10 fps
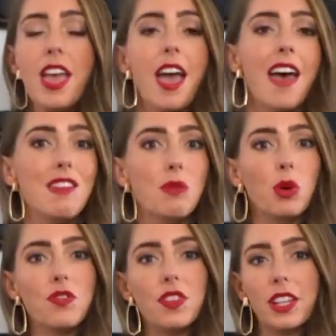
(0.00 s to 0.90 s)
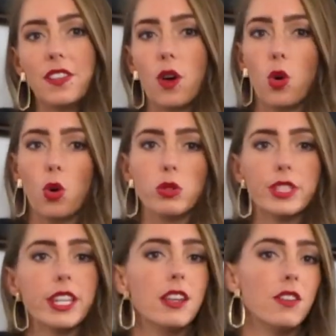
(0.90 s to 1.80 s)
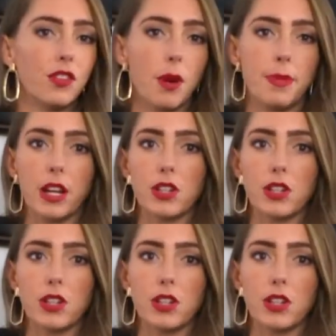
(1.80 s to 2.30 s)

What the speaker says: and then we'll fill in the holes from there.